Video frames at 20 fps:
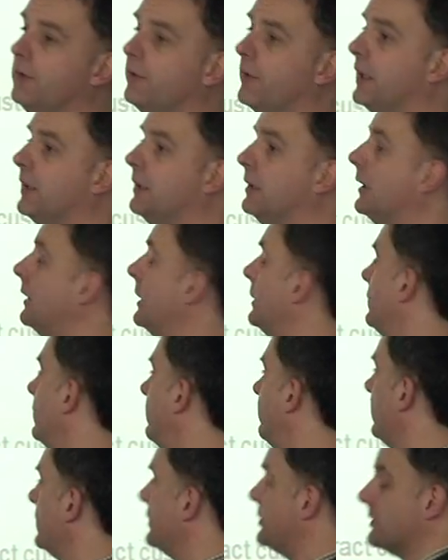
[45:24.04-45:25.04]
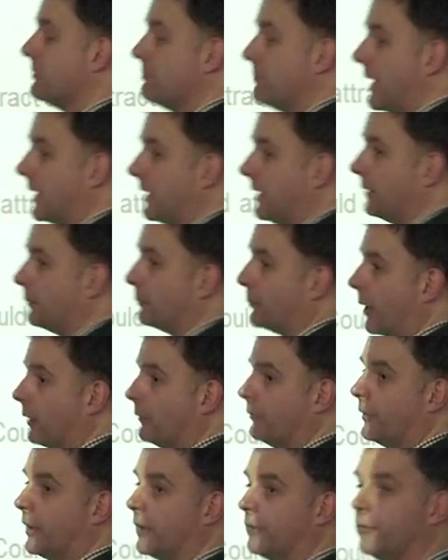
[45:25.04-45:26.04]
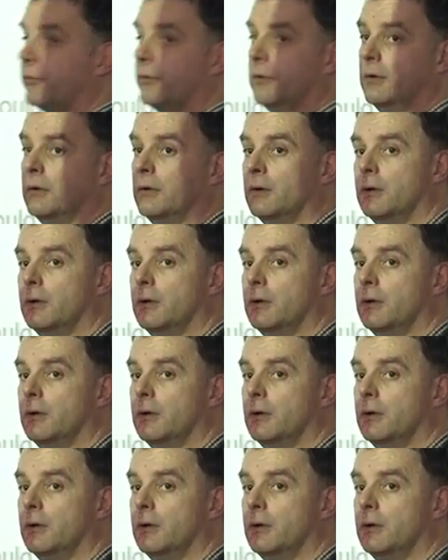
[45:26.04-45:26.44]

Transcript: is a decision-making process